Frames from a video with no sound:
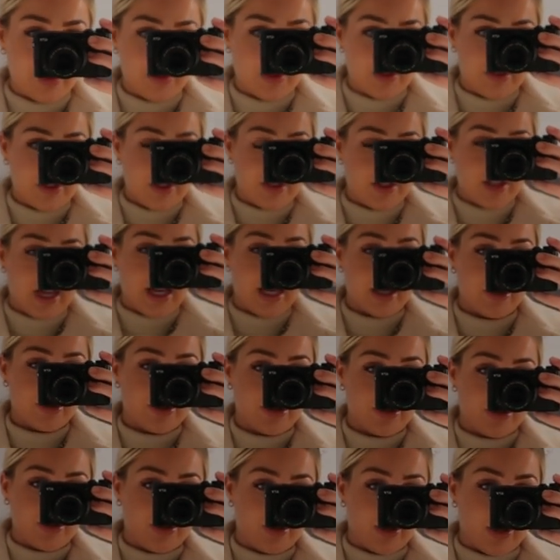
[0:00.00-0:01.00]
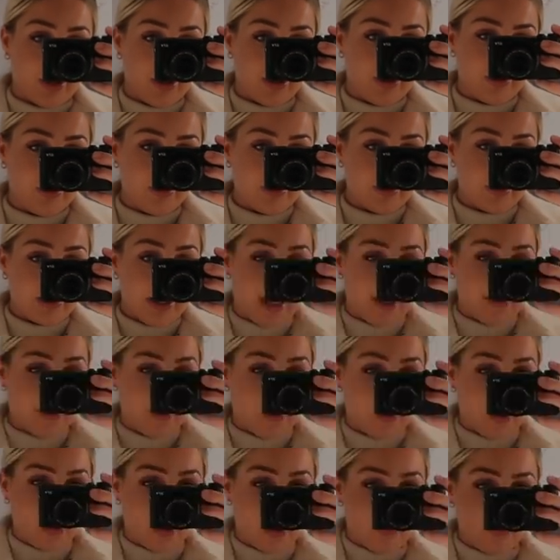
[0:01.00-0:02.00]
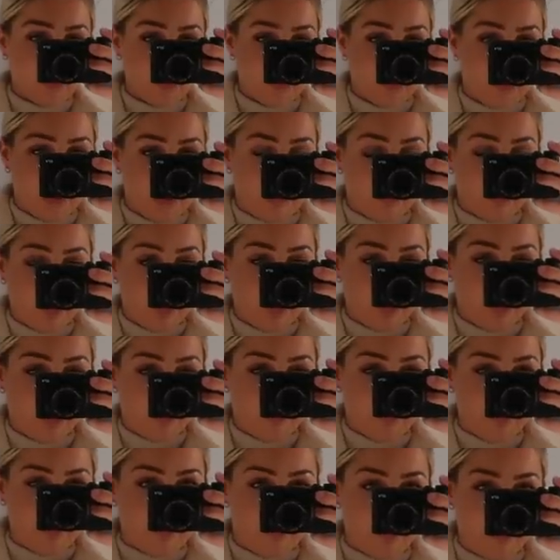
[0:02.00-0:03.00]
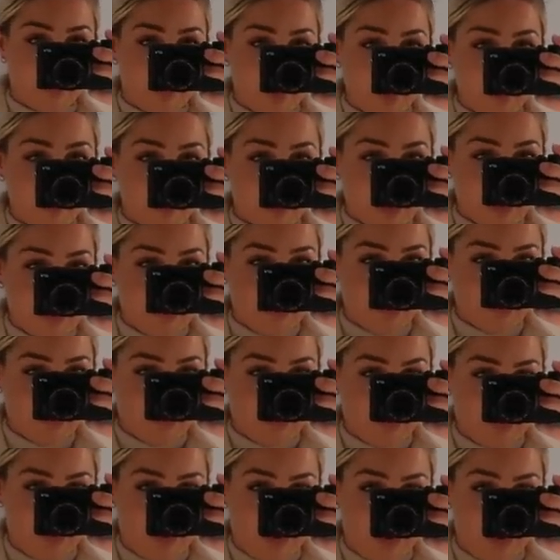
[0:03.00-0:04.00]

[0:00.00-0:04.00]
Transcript: So it's the textured coat, and the arms on it are perfect for me because they're not too